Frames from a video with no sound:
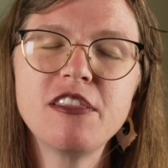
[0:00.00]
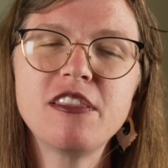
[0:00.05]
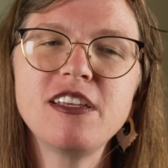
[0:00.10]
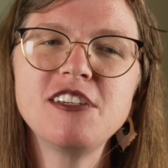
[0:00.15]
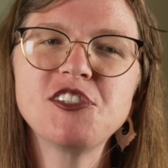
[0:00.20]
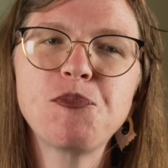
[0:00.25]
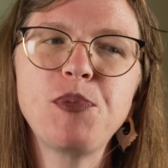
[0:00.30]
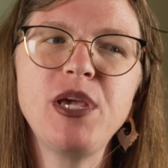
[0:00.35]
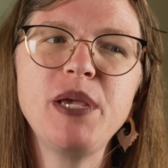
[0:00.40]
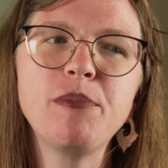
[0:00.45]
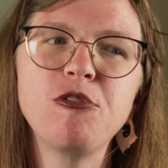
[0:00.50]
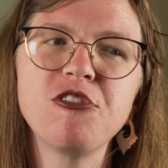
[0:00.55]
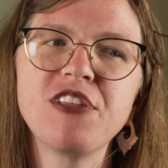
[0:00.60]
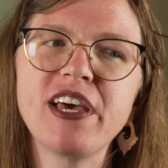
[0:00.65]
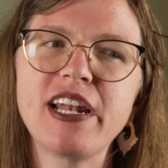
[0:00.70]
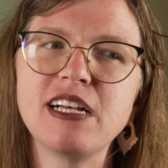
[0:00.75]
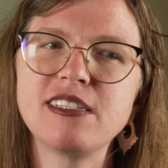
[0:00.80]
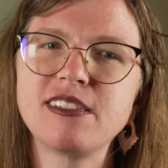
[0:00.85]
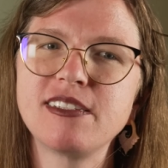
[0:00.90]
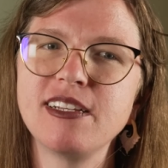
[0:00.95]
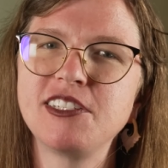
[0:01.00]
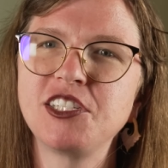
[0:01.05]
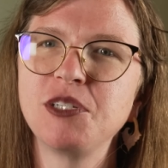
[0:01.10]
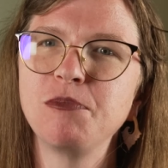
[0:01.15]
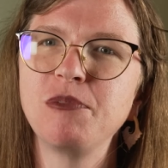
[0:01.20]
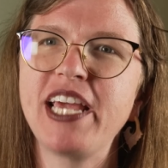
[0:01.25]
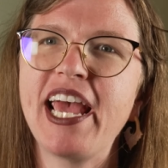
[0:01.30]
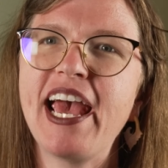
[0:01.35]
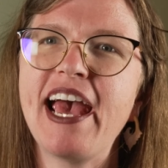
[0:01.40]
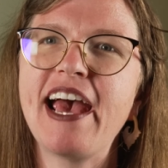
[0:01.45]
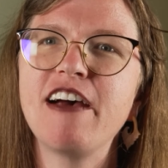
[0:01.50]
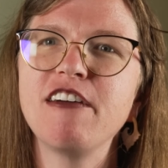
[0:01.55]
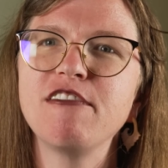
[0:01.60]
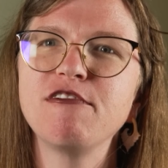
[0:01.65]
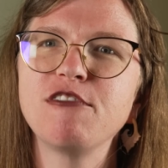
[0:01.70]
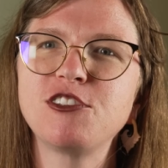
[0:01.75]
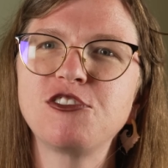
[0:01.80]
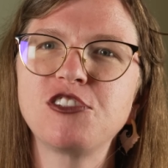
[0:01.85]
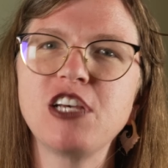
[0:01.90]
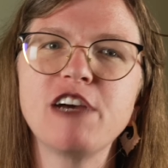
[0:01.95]
these people that ostensibly
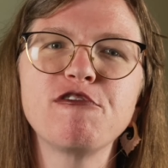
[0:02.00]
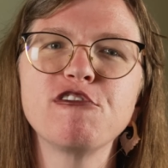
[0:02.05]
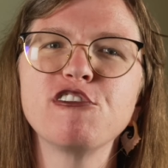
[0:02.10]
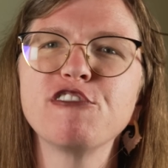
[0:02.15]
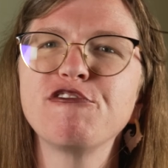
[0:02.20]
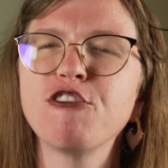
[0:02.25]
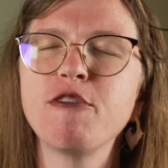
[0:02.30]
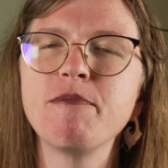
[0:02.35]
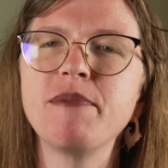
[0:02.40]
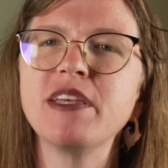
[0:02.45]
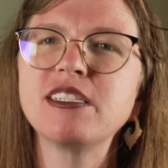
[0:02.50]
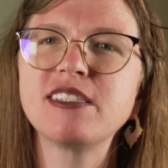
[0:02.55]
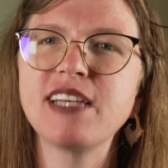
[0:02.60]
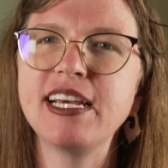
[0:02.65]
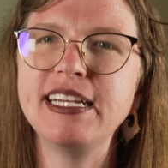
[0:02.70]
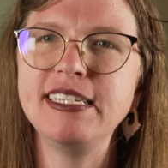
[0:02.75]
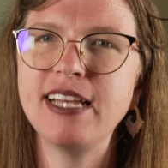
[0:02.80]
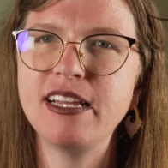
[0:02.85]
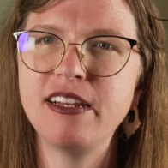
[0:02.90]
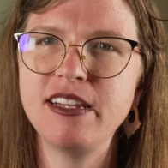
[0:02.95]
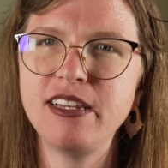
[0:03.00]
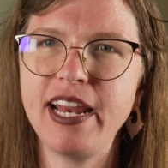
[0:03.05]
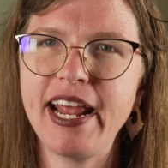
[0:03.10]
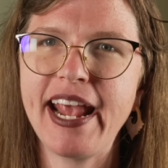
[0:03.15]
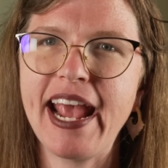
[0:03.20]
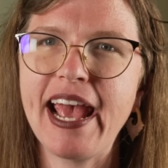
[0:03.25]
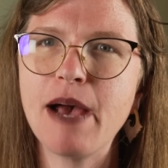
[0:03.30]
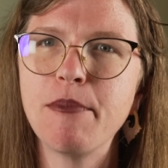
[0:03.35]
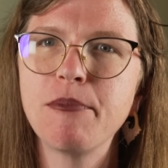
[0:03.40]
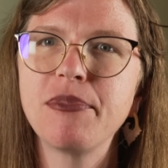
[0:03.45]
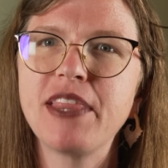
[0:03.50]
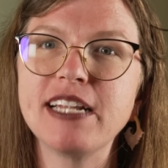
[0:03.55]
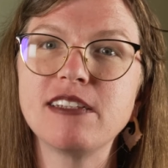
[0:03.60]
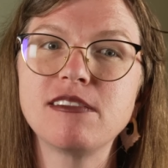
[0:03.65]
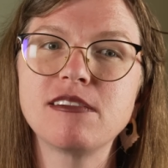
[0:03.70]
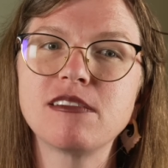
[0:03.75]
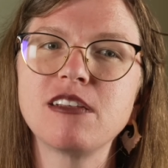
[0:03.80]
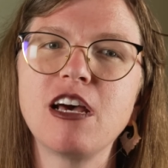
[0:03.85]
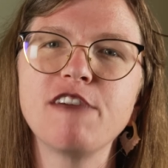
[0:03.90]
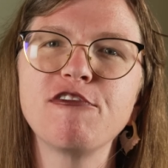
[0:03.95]
suffer from this identity gap, that
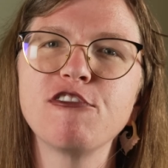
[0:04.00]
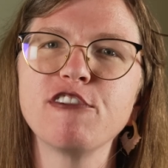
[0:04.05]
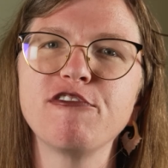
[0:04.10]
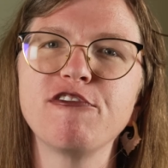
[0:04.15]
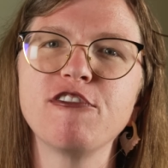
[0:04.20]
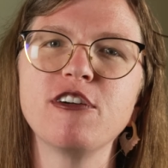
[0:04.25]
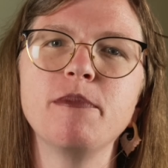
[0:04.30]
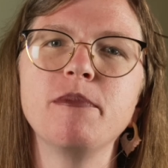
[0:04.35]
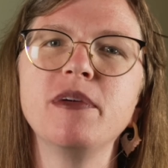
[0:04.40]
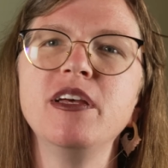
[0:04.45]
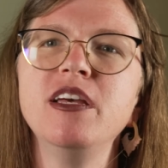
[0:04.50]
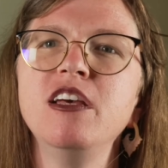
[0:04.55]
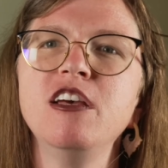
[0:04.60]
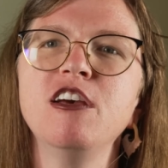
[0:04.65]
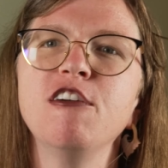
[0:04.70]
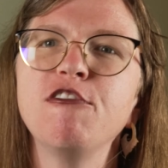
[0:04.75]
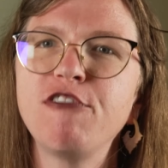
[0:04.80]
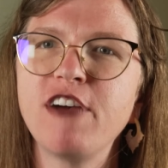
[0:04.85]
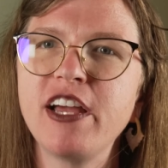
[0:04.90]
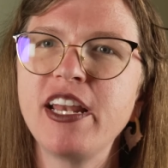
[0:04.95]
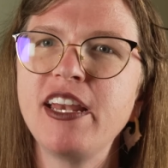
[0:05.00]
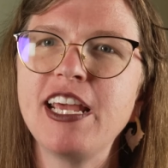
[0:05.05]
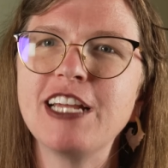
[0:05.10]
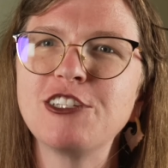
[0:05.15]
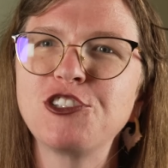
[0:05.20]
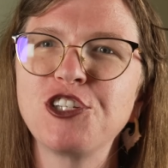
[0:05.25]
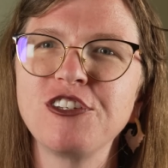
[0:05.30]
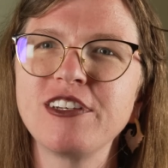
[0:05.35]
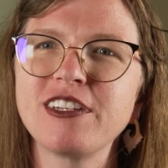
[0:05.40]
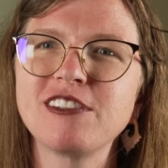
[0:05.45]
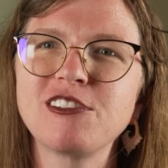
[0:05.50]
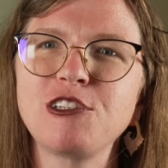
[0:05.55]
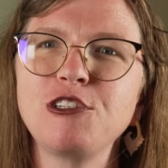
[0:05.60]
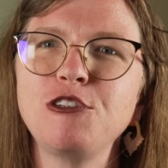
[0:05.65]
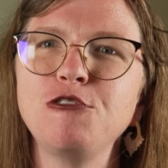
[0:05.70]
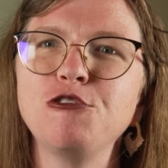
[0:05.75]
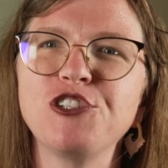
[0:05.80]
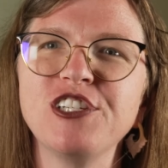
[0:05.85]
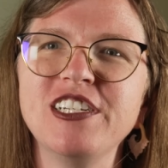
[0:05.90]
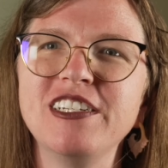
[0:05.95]
suffer from financial
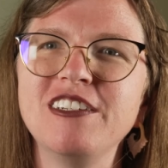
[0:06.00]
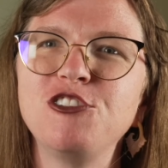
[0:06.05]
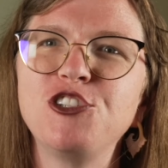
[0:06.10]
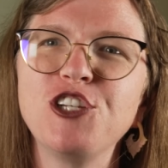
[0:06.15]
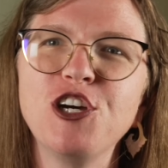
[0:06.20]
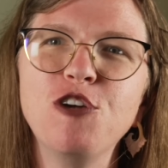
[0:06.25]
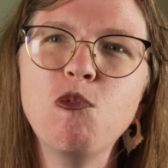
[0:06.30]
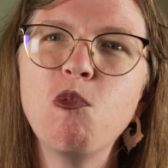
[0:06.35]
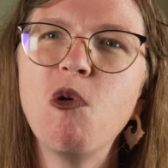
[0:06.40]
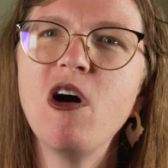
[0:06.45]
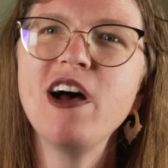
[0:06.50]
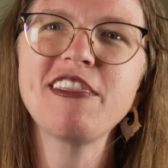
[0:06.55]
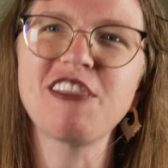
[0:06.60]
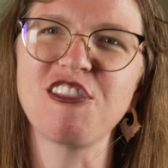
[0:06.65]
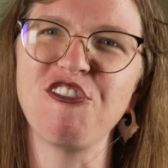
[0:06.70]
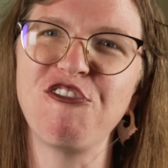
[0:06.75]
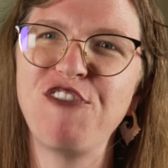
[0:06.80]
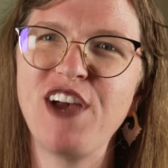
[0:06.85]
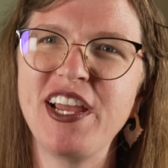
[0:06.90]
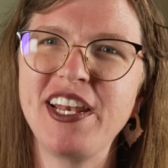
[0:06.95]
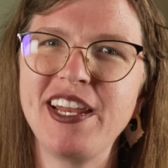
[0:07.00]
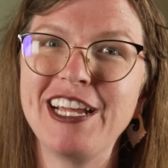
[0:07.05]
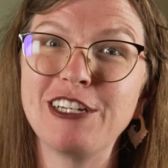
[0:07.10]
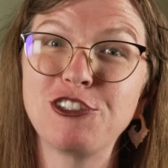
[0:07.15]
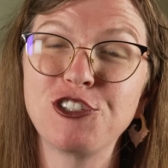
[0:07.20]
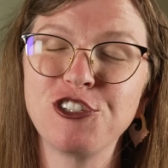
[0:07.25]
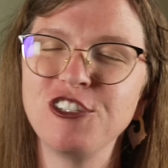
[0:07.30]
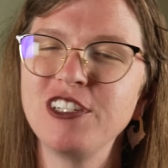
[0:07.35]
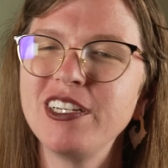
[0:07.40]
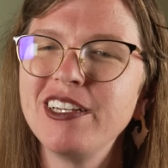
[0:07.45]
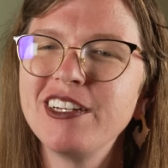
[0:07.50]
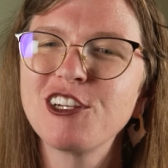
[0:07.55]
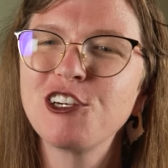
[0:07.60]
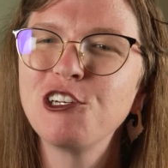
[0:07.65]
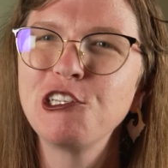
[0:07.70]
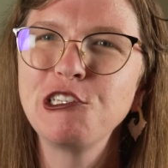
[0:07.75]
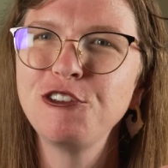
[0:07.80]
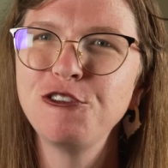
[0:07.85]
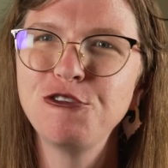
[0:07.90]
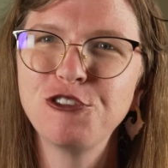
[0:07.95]
exclusion, don't want the financial
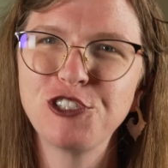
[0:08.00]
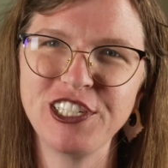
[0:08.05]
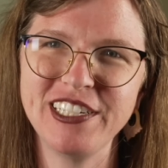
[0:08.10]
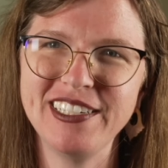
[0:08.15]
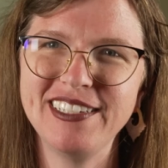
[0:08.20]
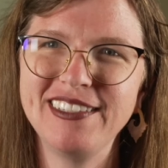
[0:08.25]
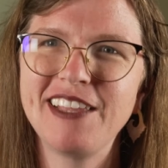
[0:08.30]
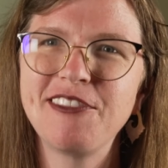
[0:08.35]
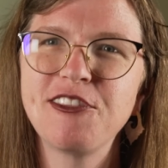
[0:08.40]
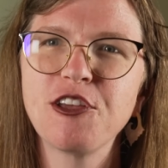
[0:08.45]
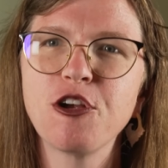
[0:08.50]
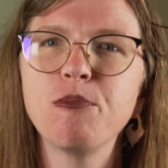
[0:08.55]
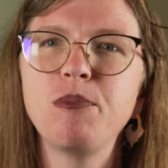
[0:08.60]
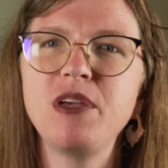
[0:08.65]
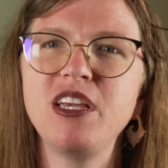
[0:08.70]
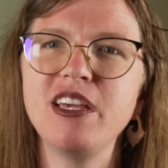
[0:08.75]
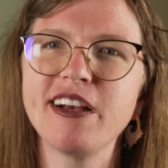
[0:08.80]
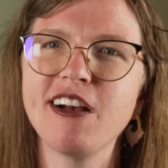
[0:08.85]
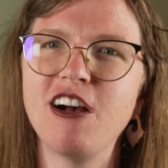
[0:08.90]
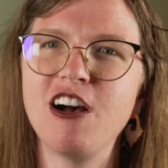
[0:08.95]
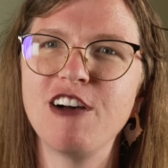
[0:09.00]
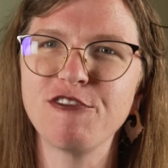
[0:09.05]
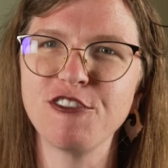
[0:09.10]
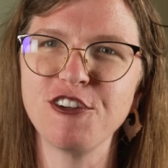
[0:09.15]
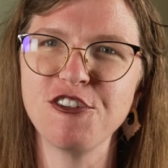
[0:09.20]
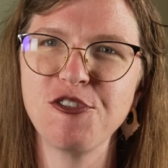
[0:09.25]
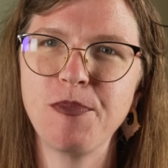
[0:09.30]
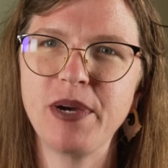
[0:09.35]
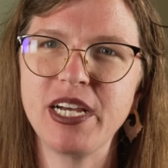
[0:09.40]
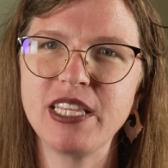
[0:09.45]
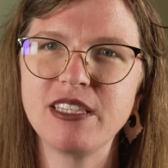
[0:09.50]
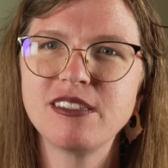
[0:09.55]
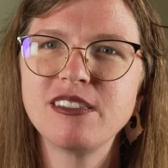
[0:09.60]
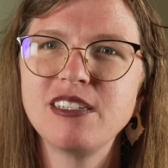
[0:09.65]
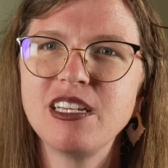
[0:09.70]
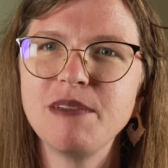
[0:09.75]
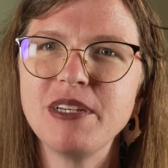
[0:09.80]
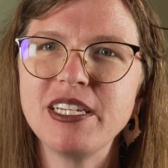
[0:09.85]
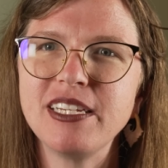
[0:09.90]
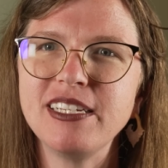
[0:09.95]
inclusion that they're being offered by the
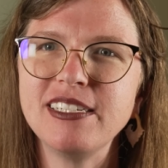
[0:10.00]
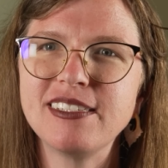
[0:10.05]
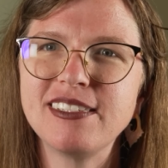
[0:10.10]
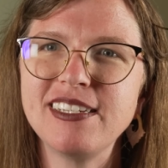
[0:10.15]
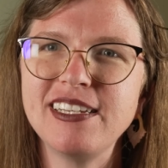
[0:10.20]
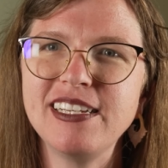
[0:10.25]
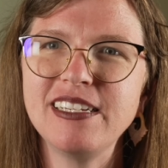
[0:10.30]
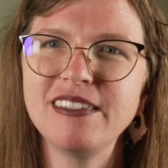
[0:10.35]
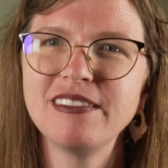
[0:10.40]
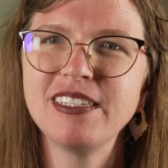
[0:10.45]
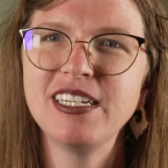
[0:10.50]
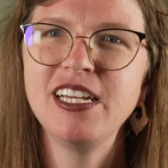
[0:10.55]
CBDC.